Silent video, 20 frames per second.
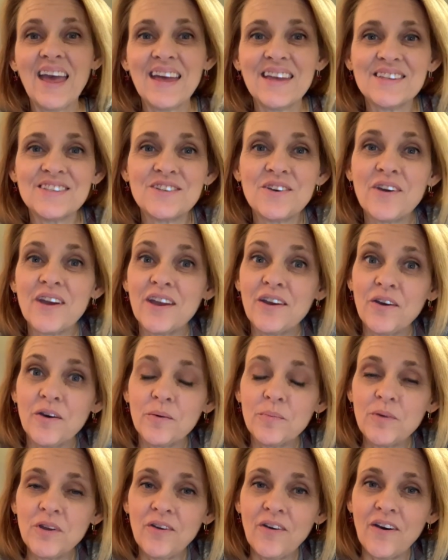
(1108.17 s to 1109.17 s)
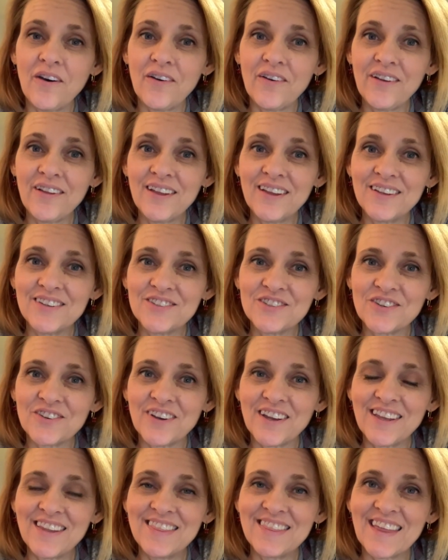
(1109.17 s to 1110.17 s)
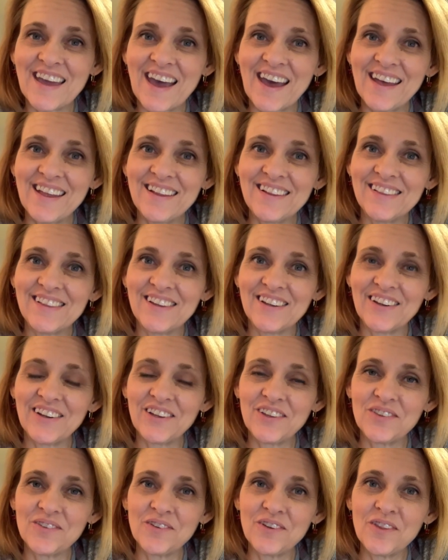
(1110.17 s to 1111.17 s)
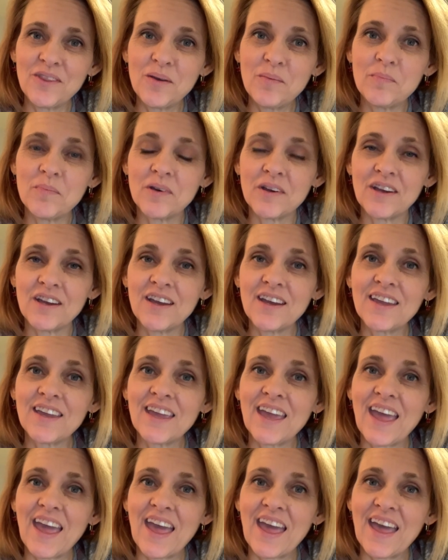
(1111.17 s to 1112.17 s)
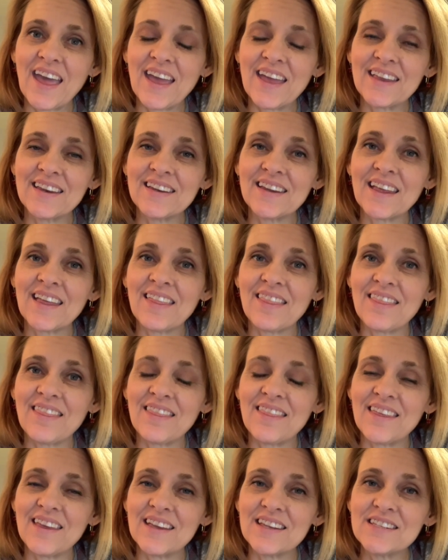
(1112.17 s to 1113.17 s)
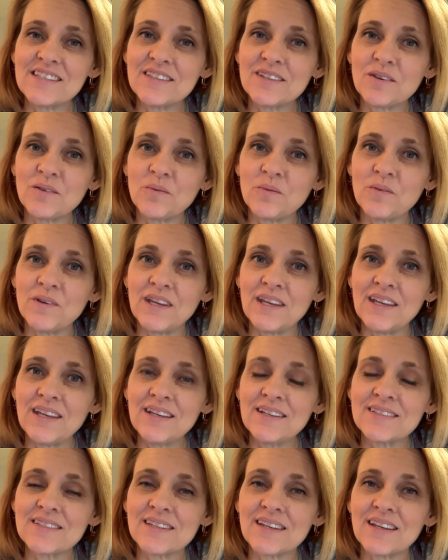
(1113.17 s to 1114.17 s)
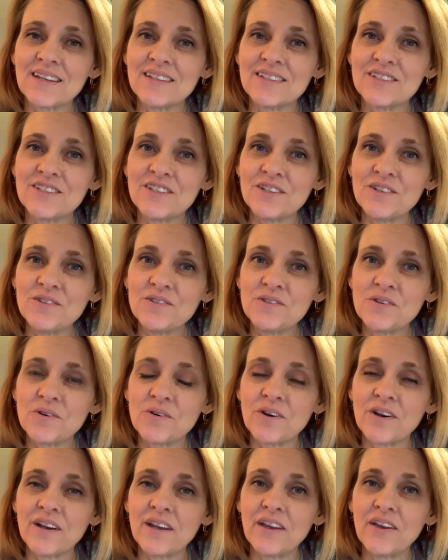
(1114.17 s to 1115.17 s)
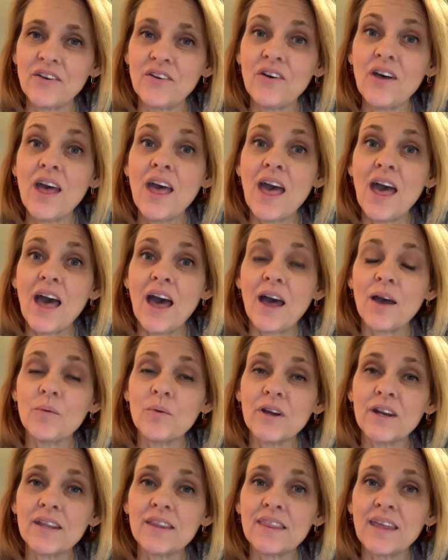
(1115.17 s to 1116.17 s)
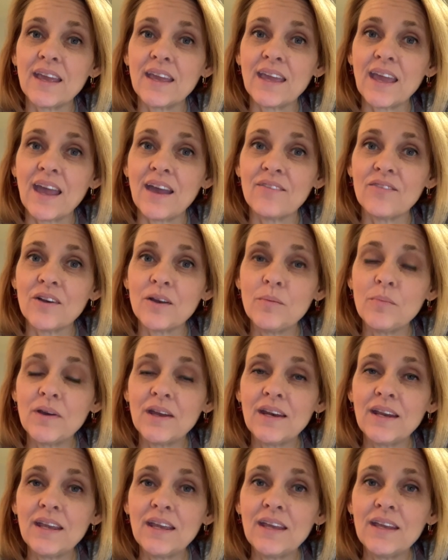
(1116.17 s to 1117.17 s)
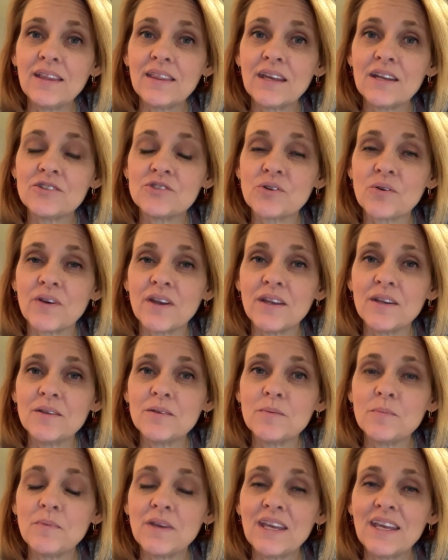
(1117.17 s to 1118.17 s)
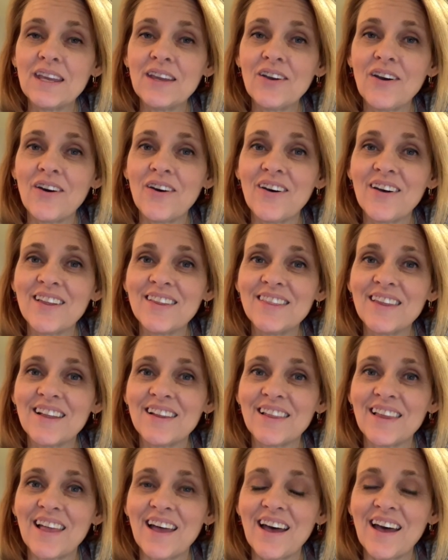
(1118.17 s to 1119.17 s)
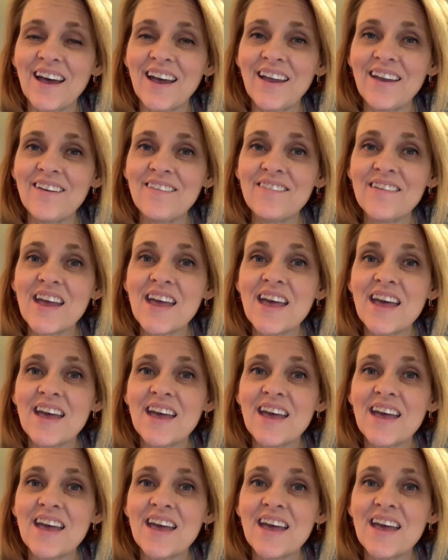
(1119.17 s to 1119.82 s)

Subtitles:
So I hope you all enjoyed that look through the book and this week's tutorial. I want to thank everybody that joined me on the live